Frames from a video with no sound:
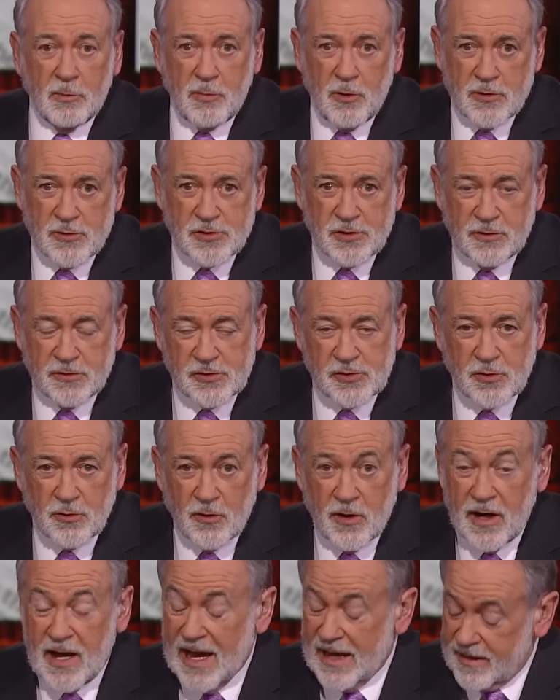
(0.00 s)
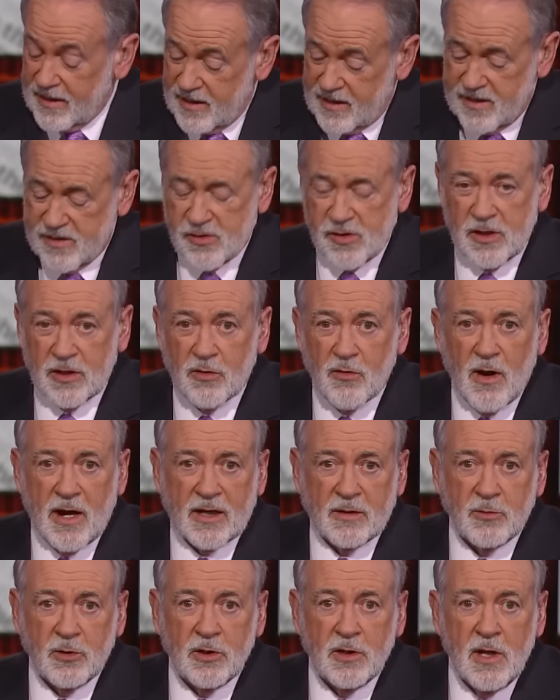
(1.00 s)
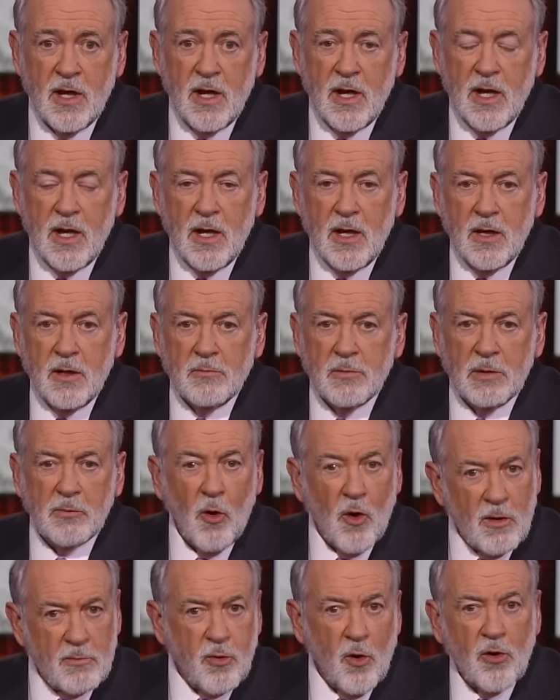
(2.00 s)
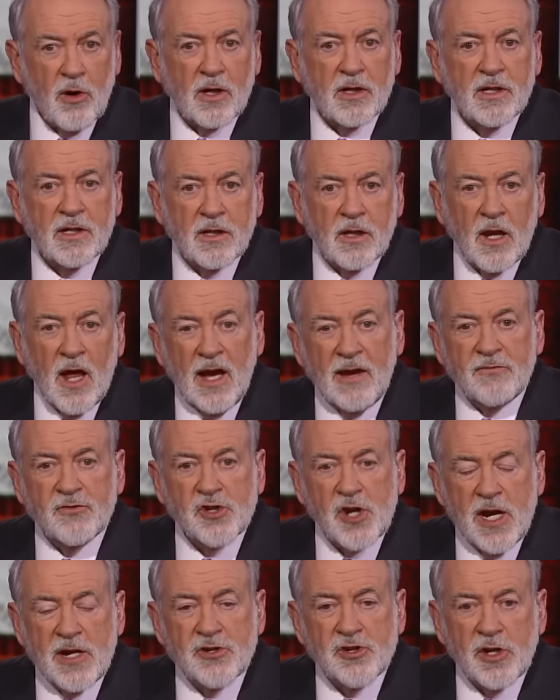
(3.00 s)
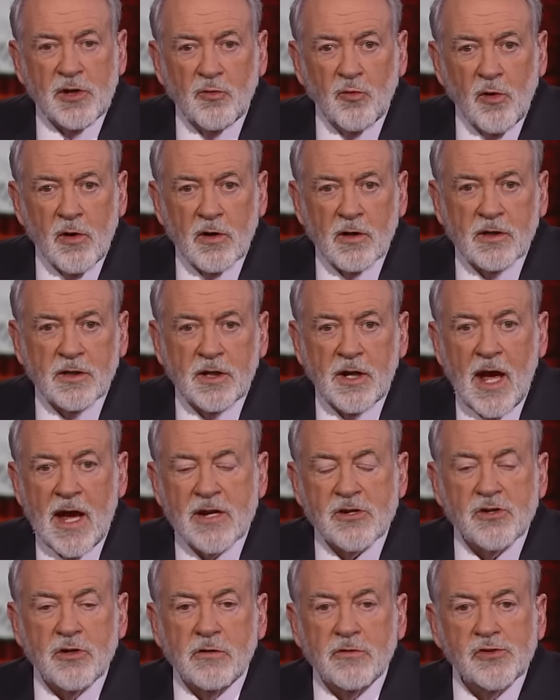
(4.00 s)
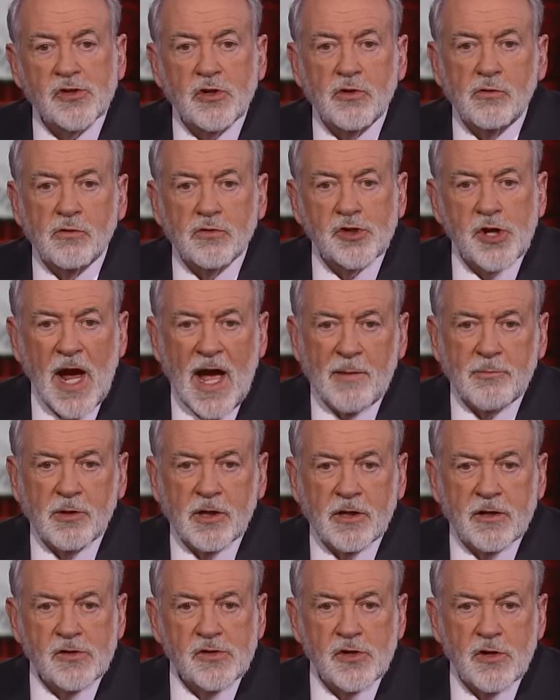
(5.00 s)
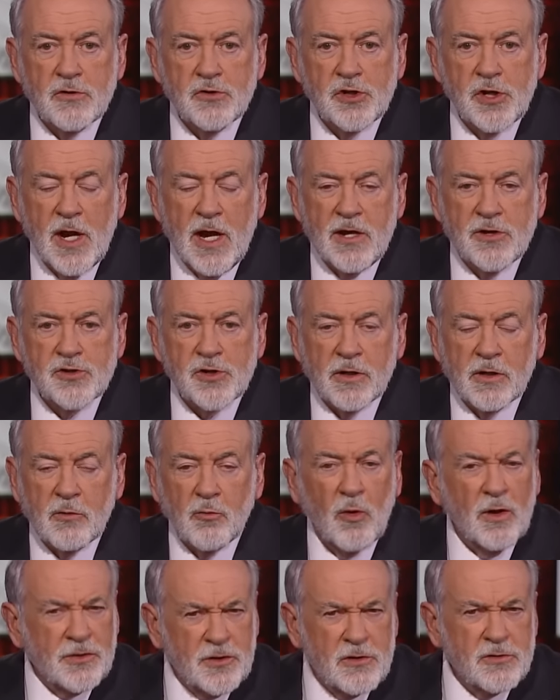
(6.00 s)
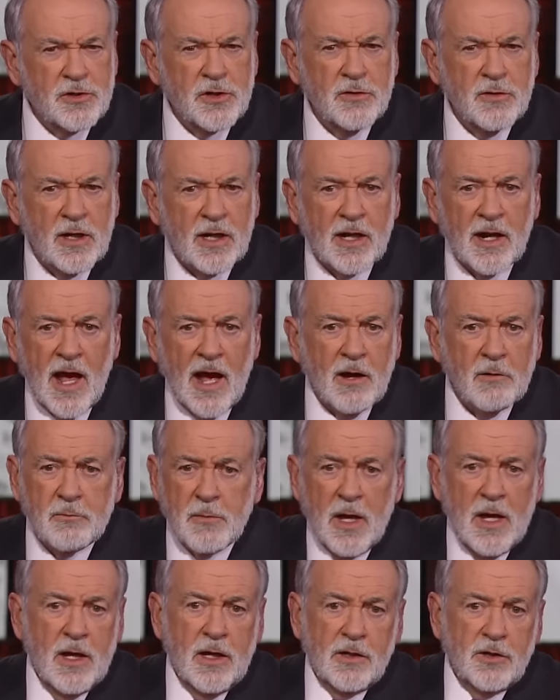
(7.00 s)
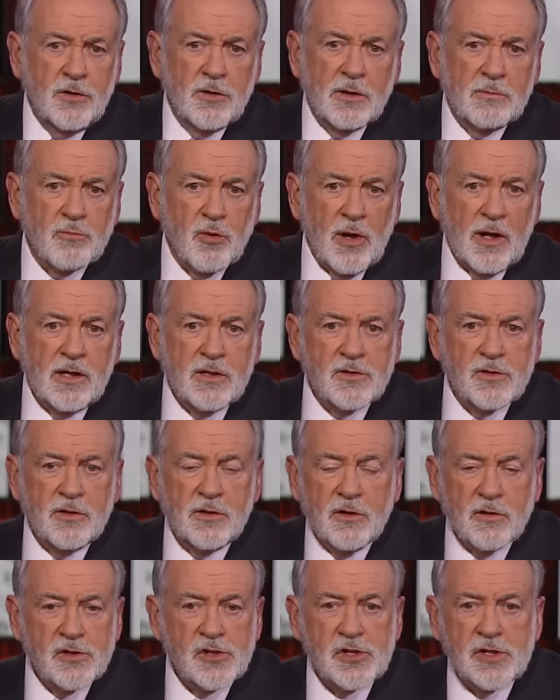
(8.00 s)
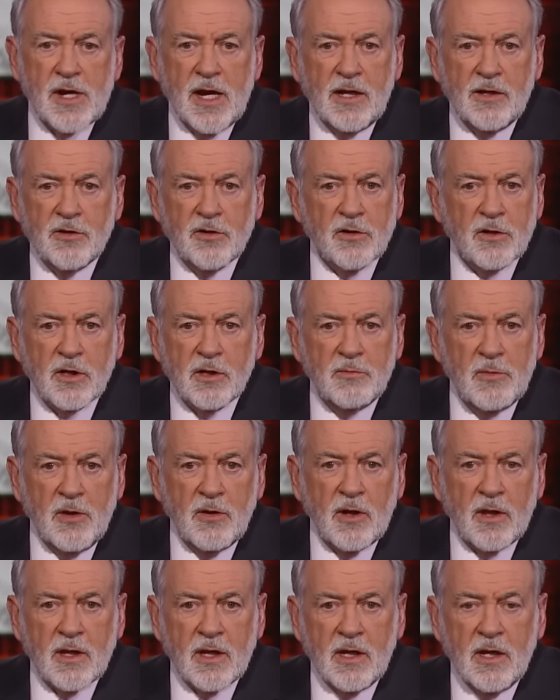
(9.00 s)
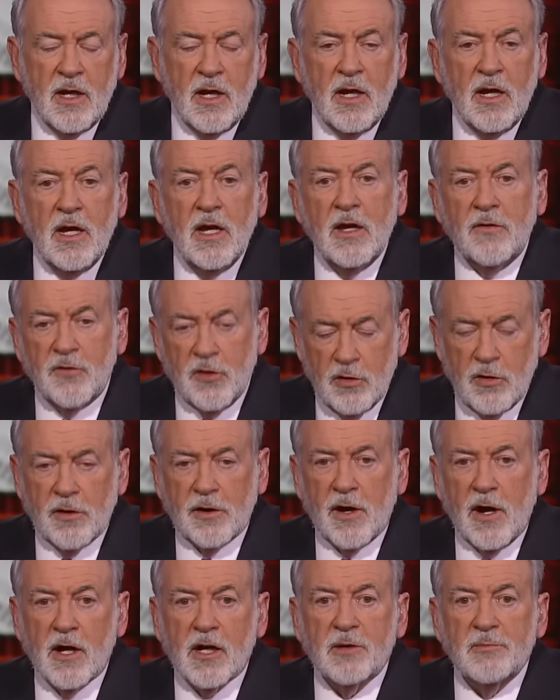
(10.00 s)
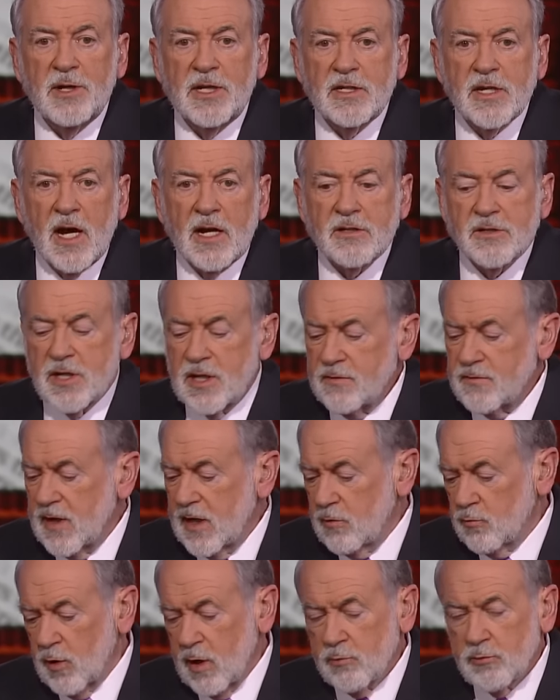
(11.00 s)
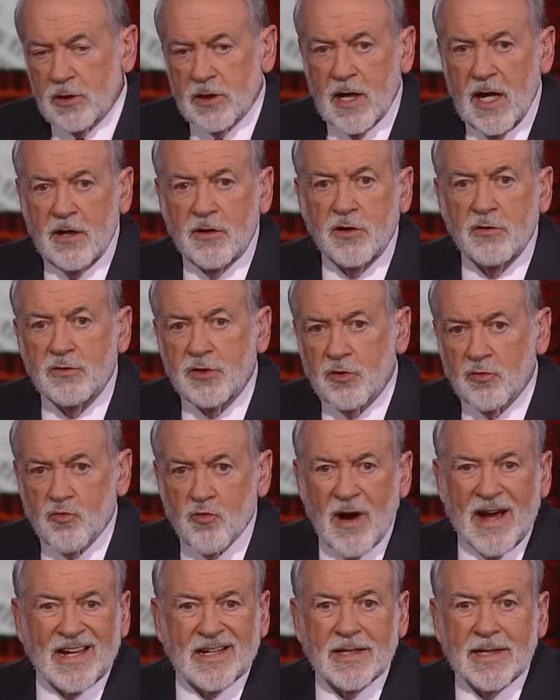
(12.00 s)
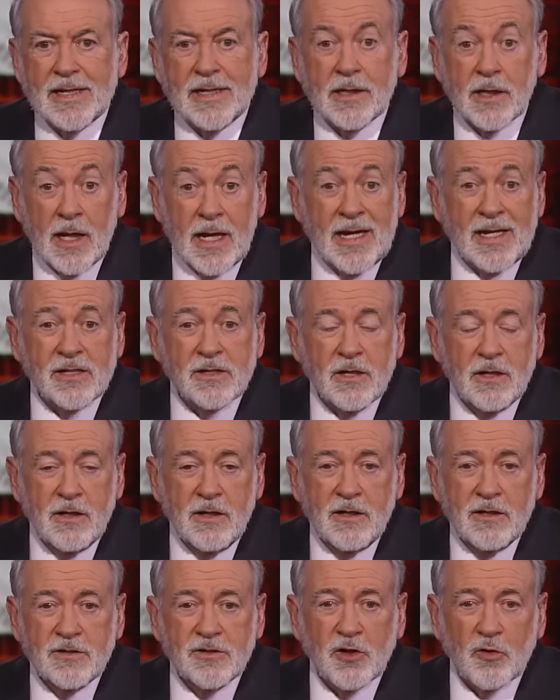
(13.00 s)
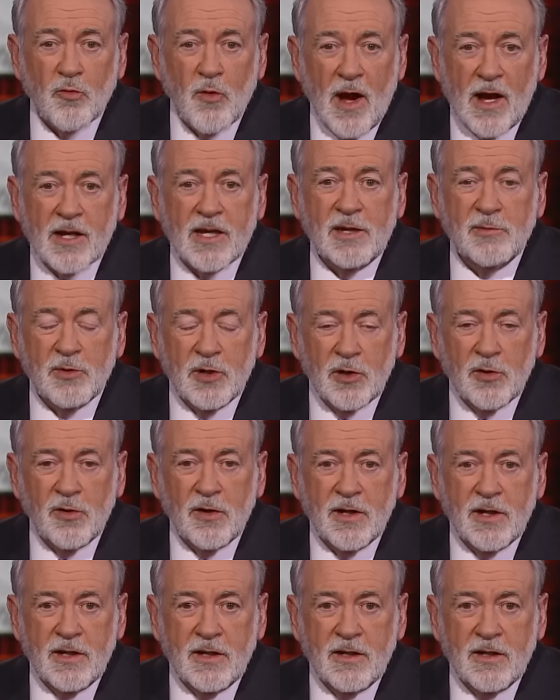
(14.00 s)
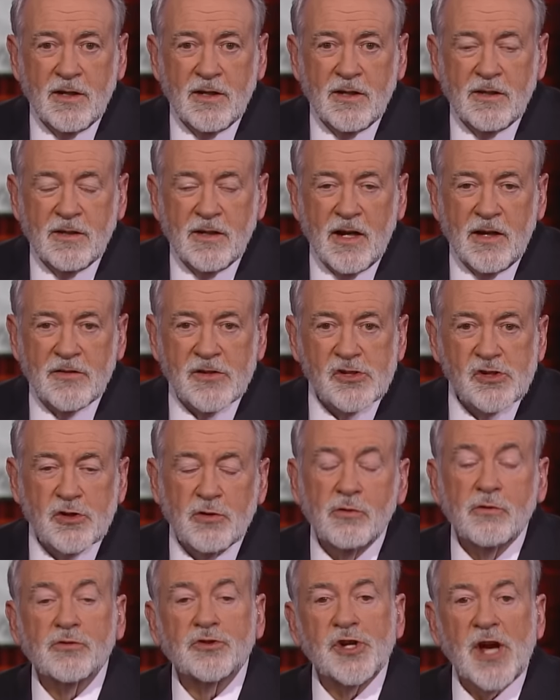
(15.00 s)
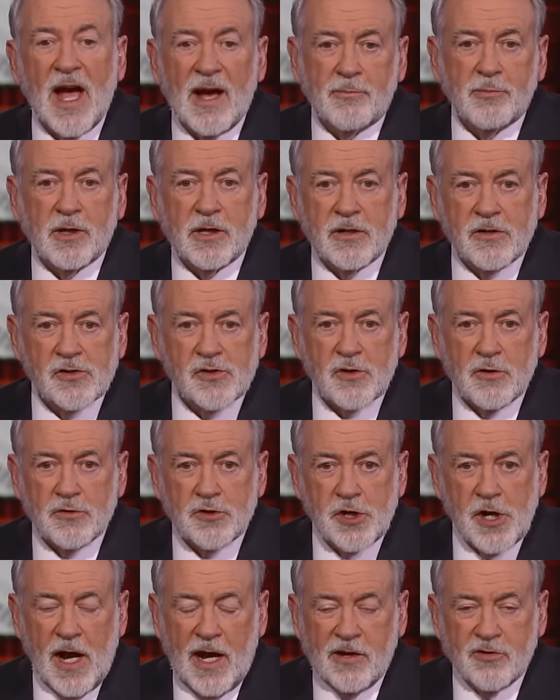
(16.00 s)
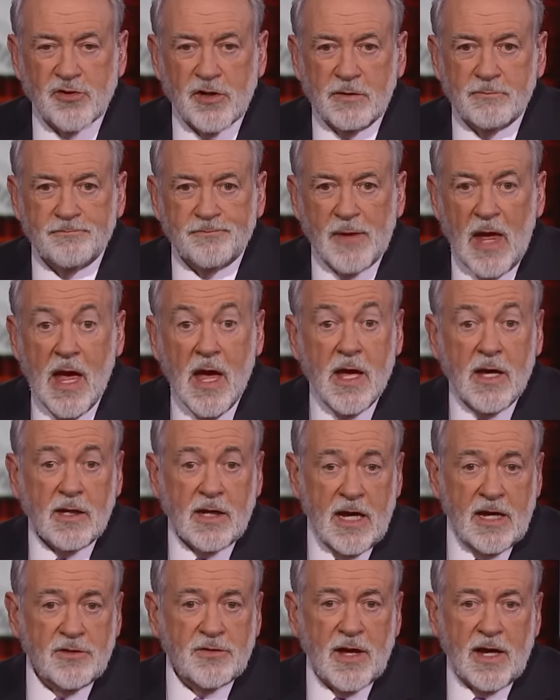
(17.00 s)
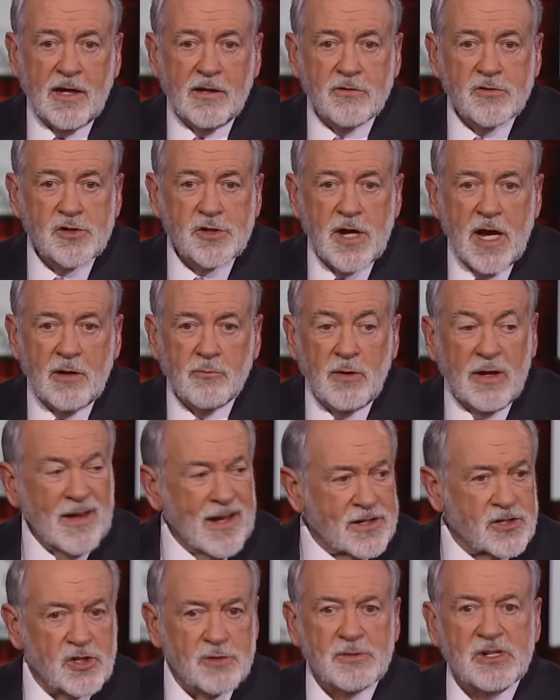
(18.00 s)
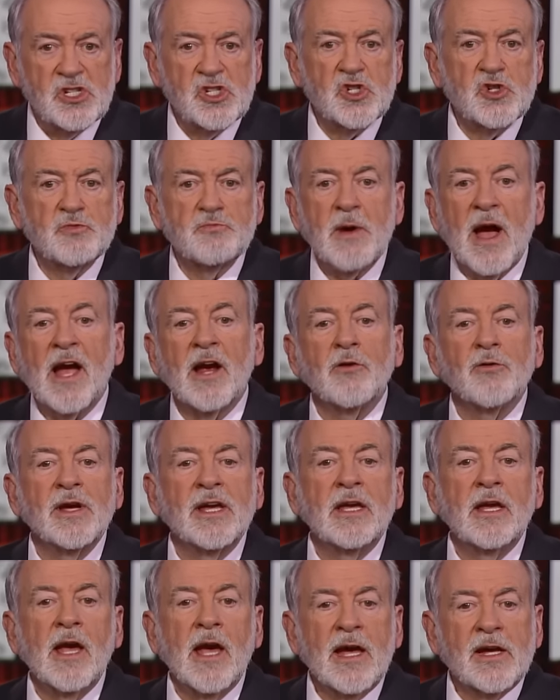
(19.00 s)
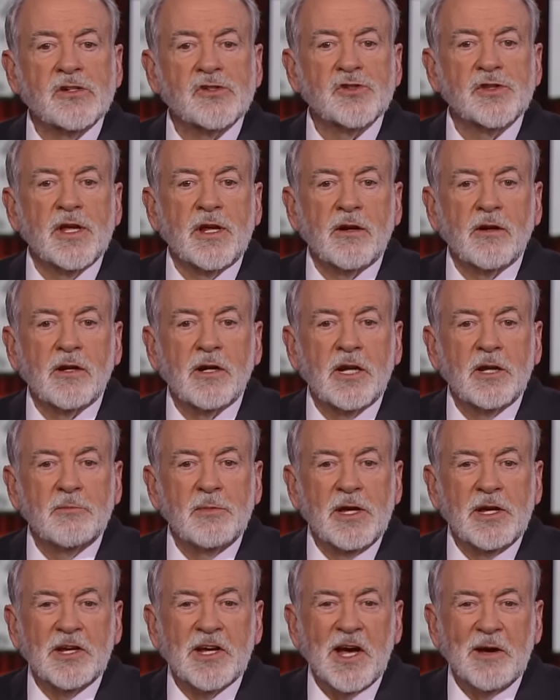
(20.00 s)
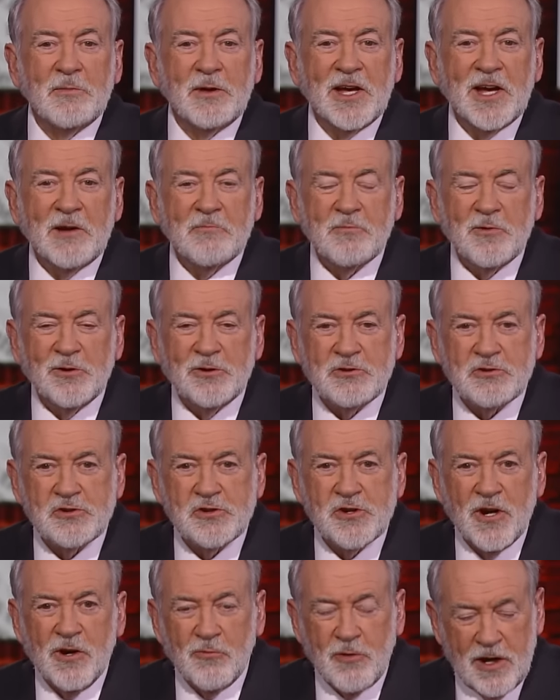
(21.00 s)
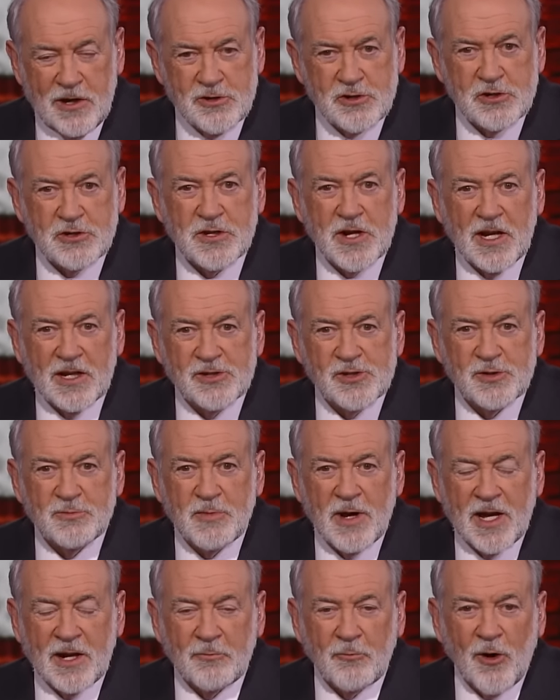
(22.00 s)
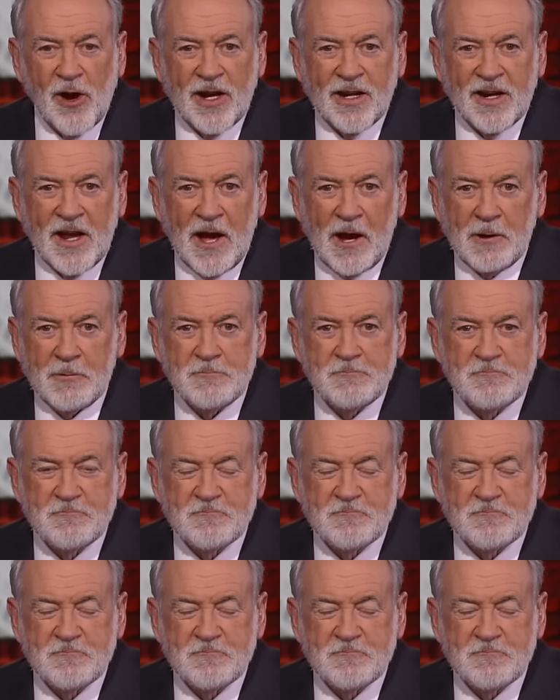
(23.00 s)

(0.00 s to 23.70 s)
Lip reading: personal story, and it is incredible. But more importantly, the life-changing work of the National School Chaplain Association, what they're doing and how you can bring it to your state, your community. If you go to Huckabee.tv, we will get you directly linked to Rocky Malloy and the School Chaplain Association. Keith, I understand we got some inspiring guests that are going to be coming up on the show. Why don't you tell us about them right now?